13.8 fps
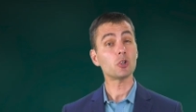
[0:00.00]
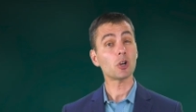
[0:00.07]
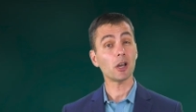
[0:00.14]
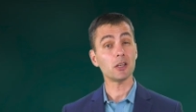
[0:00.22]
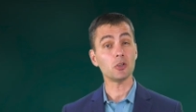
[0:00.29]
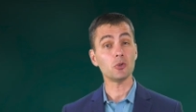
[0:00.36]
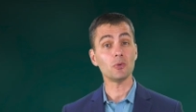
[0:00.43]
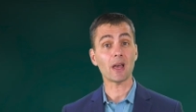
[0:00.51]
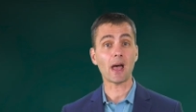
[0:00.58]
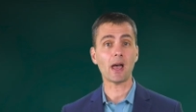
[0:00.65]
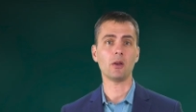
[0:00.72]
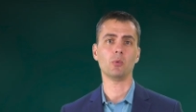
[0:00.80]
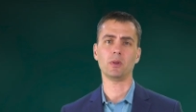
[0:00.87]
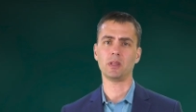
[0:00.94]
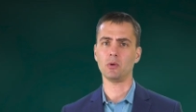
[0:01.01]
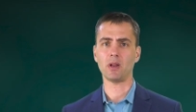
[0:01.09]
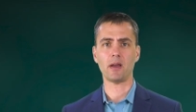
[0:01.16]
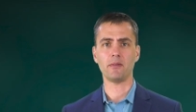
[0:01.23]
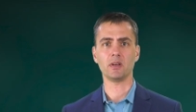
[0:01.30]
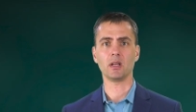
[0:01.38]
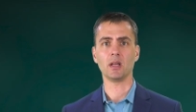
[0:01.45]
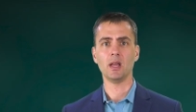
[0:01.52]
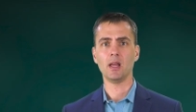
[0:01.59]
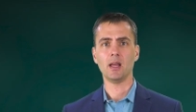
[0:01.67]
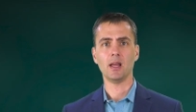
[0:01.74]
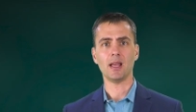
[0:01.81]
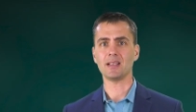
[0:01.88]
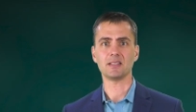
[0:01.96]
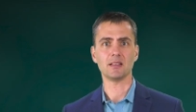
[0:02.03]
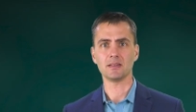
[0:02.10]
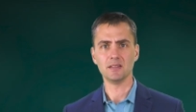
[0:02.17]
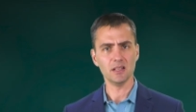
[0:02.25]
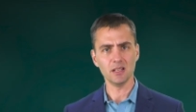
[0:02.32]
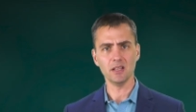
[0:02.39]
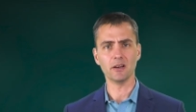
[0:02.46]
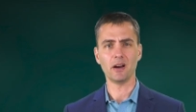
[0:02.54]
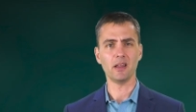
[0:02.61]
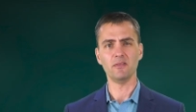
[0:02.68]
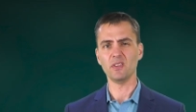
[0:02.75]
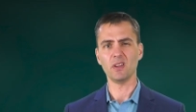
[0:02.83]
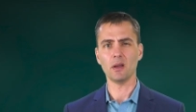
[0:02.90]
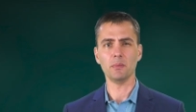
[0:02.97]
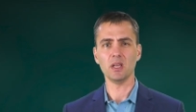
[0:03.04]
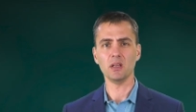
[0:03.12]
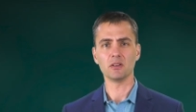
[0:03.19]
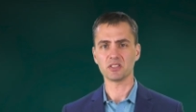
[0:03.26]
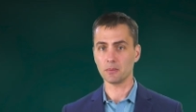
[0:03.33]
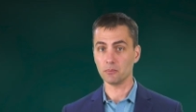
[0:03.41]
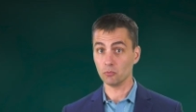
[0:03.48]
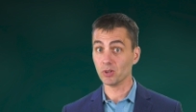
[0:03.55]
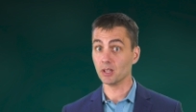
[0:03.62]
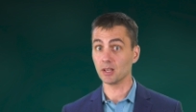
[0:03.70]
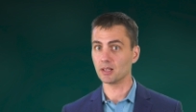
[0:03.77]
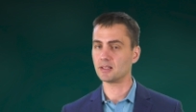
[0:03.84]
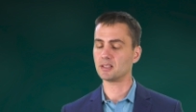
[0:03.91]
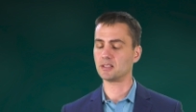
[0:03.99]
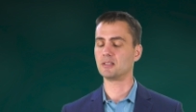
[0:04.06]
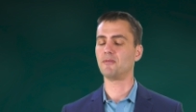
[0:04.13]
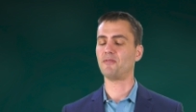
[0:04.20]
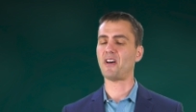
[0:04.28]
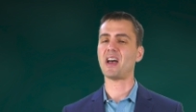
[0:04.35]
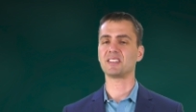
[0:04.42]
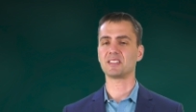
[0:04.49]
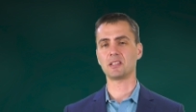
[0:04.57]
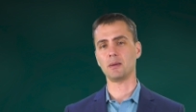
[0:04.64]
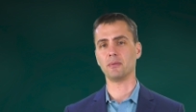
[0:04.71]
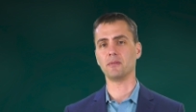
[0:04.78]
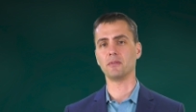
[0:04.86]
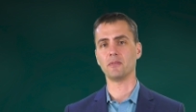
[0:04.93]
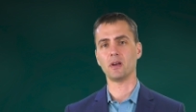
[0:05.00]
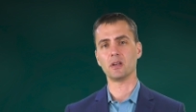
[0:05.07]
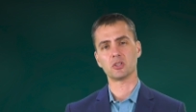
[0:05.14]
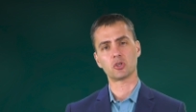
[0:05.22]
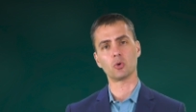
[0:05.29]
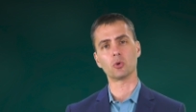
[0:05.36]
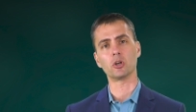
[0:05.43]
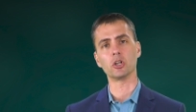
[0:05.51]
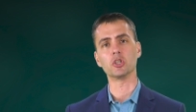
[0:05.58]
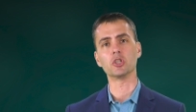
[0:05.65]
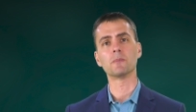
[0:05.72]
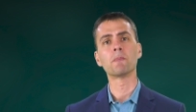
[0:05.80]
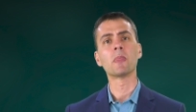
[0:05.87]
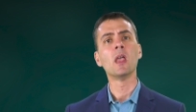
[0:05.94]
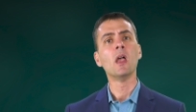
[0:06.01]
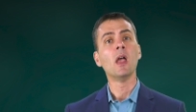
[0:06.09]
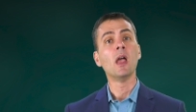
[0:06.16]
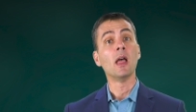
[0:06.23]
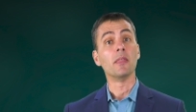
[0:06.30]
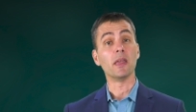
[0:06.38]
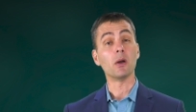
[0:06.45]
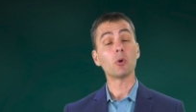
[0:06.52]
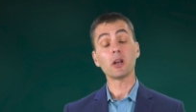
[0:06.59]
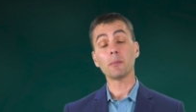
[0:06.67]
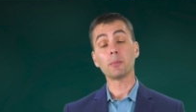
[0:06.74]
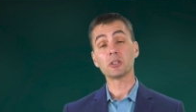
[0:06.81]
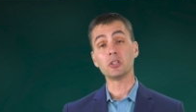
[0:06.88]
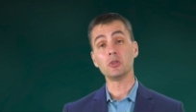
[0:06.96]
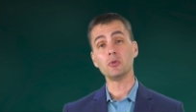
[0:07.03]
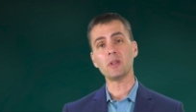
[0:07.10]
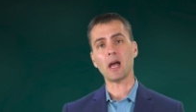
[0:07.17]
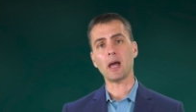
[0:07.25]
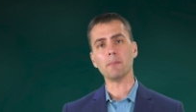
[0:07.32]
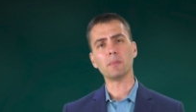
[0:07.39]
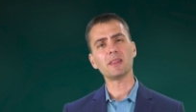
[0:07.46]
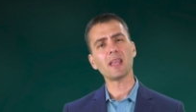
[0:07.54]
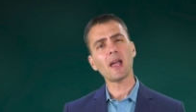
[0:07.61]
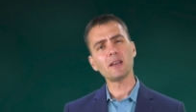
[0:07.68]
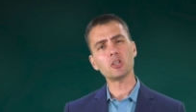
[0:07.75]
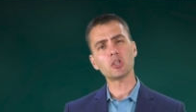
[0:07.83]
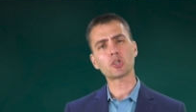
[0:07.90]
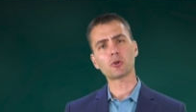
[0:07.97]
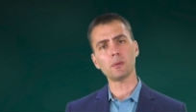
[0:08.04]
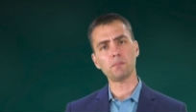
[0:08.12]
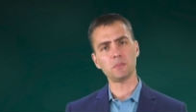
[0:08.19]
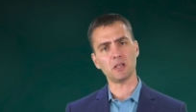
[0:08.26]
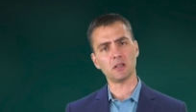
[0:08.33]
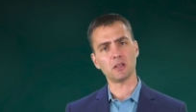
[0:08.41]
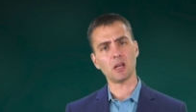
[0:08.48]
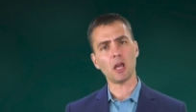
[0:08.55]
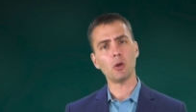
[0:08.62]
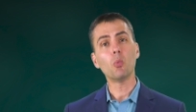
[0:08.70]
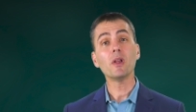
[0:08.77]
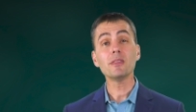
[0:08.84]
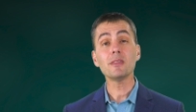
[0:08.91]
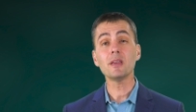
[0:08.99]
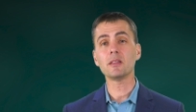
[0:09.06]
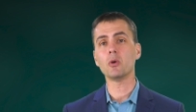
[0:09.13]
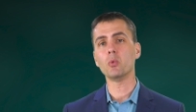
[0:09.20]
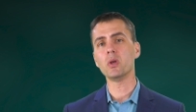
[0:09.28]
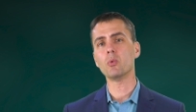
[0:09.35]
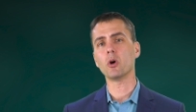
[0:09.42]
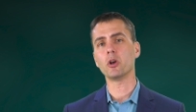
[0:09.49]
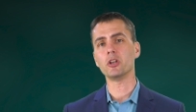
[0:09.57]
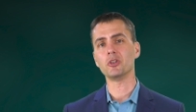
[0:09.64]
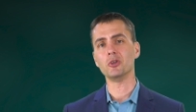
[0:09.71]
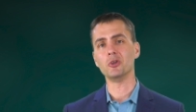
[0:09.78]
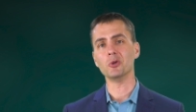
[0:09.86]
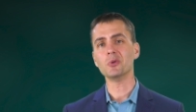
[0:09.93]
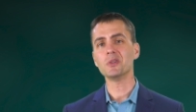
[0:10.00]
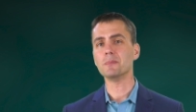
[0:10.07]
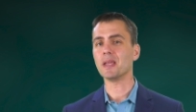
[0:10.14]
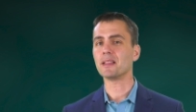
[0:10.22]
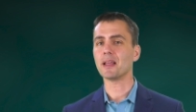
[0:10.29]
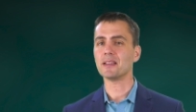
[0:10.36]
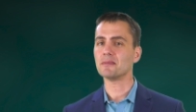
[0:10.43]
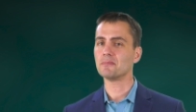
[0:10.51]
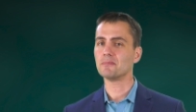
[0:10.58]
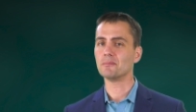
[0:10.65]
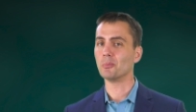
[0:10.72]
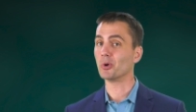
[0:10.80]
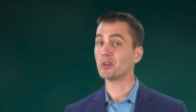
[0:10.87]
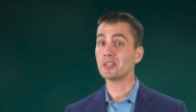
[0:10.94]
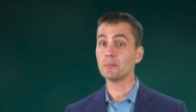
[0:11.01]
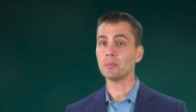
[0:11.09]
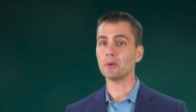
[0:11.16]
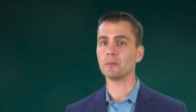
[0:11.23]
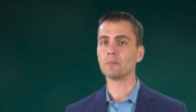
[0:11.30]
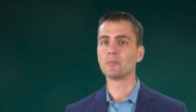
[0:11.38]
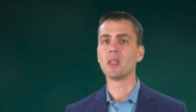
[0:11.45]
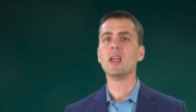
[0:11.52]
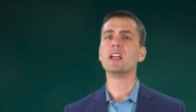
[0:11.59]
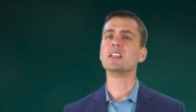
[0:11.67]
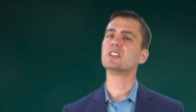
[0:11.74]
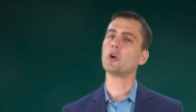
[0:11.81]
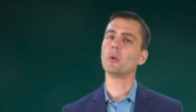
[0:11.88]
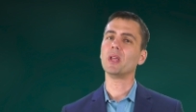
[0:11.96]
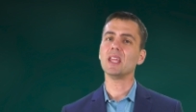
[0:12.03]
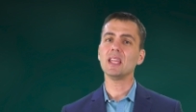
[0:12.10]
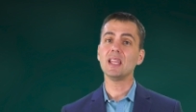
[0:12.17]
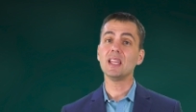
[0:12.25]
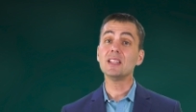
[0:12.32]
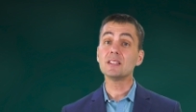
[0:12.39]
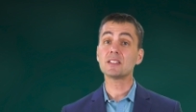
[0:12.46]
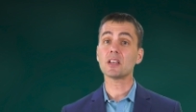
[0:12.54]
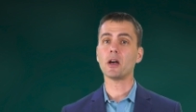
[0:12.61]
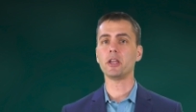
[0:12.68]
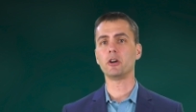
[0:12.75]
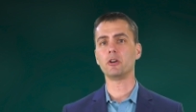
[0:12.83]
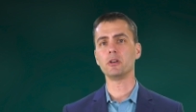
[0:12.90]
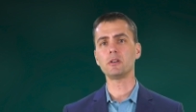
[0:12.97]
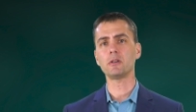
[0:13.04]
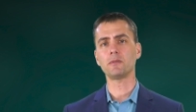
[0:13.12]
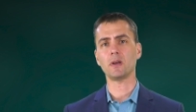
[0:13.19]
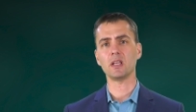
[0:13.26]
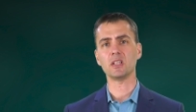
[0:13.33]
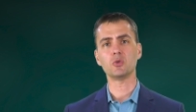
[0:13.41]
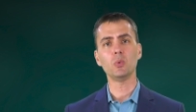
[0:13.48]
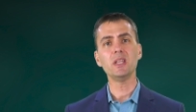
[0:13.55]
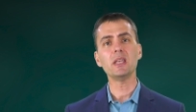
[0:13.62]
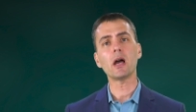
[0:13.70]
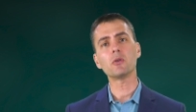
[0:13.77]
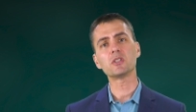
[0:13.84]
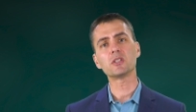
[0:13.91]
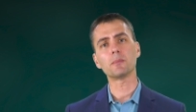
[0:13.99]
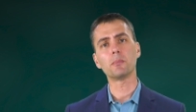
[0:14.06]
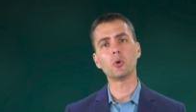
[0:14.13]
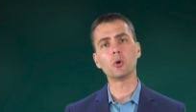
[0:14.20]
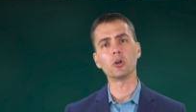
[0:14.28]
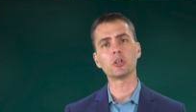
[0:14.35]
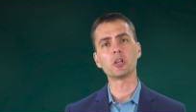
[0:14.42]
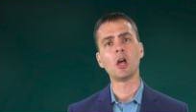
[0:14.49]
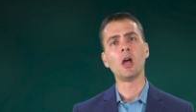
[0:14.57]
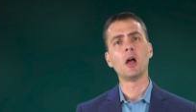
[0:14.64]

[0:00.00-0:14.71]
try to do that without having SSD or NVMe or some really fast type of storage. They were able to do that, but they had to script it. And one thing that we wanted to do is make that more simple. And so inside our interface, we now support